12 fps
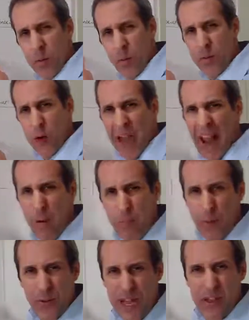we've got
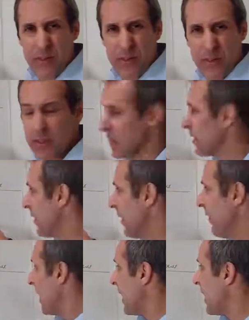output, the evidence.
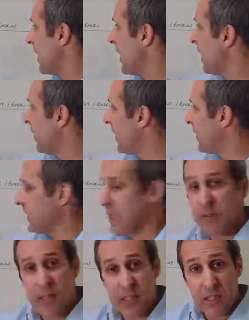If these
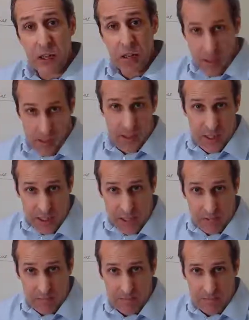activities are
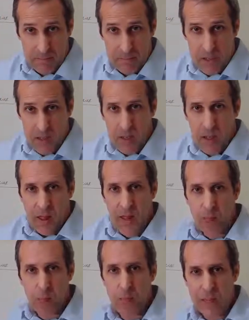undertaken,
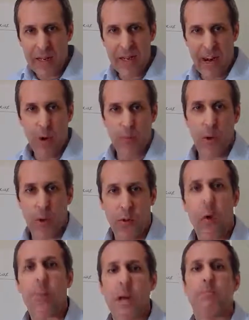there will be an output,
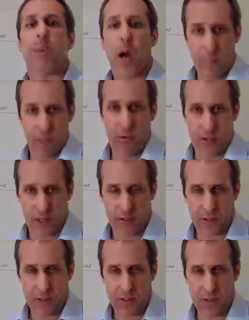there'll be a byproduct.